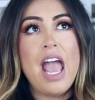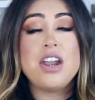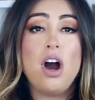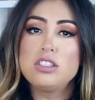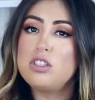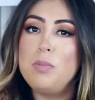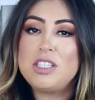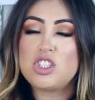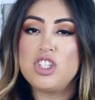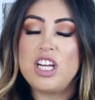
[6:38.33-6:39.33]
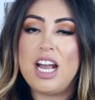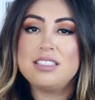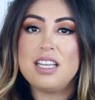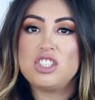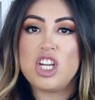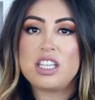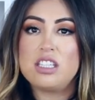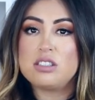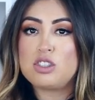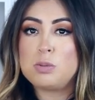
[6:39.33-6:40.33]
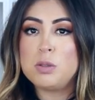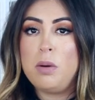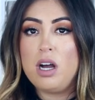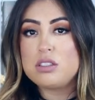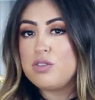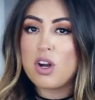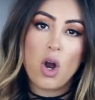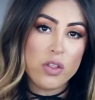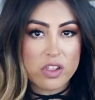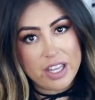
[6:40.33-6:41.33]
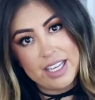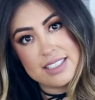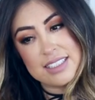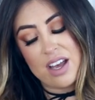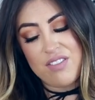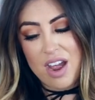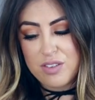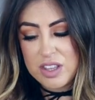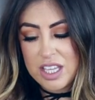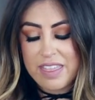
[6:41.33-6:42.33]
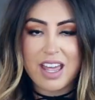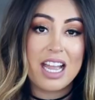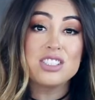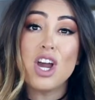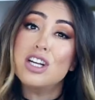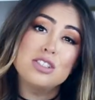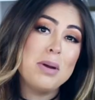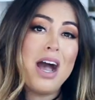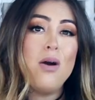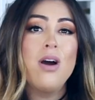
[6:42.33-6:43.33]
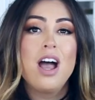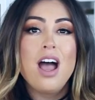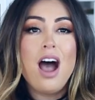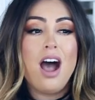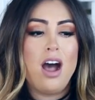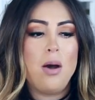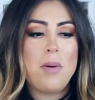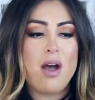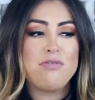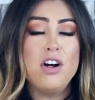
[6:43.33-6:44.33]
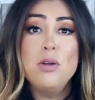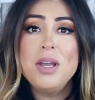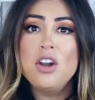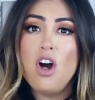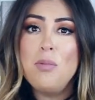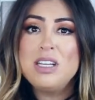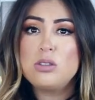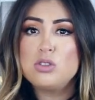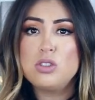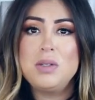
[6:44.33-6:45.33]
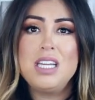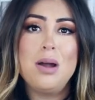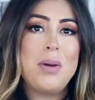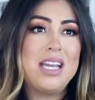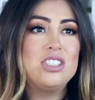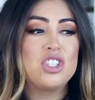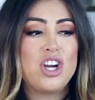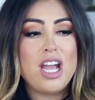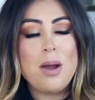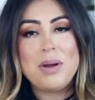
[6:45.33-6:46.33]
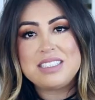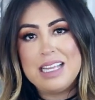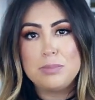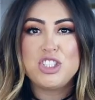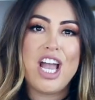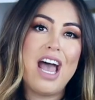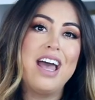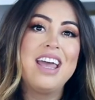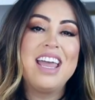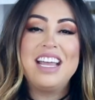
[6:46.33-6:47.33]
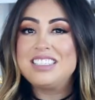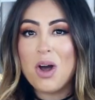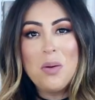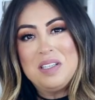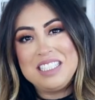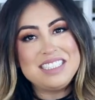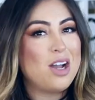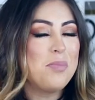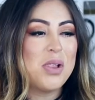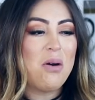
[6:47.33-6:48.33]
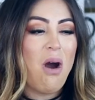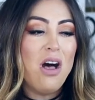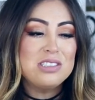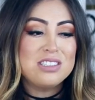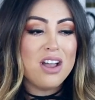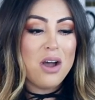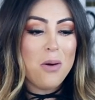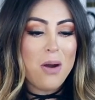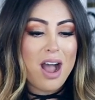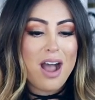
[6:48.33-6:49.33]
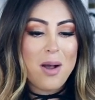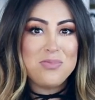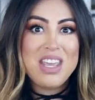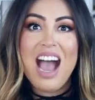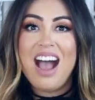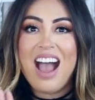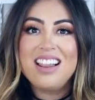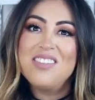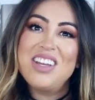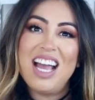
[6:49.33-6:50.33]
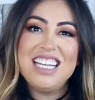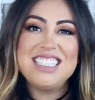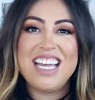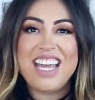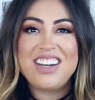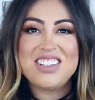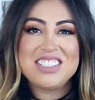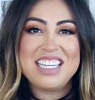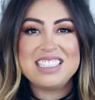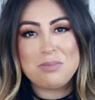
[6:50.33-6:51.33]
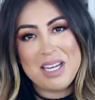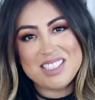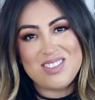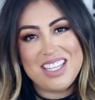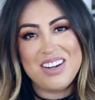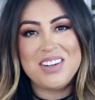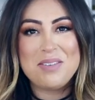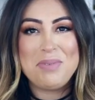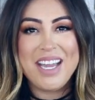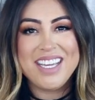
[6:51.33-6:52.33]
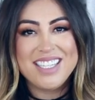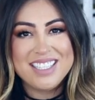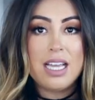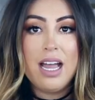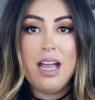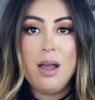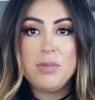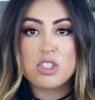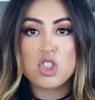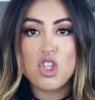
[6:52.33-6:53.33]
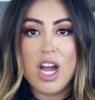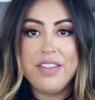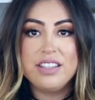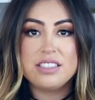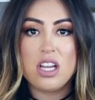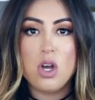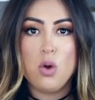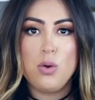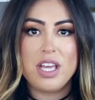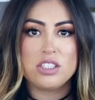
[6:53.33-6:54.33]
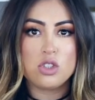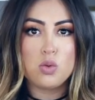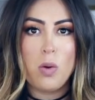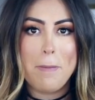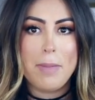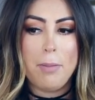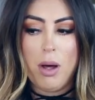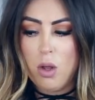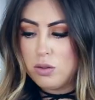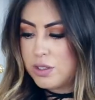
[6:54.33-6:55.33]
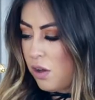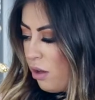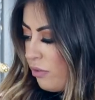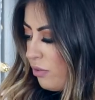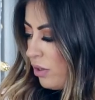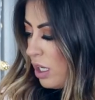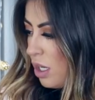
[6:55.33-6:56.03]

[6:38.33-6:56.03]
And also make sure you guys check the description box for all the links of everything that I talked about. Follow me on all my social media, my Instagram, my Snapchat. It's always linked down below. Also, yeah, I love you guys, and I'll see you guys in my next video. Bye. Time to try this on and sweat my balls off.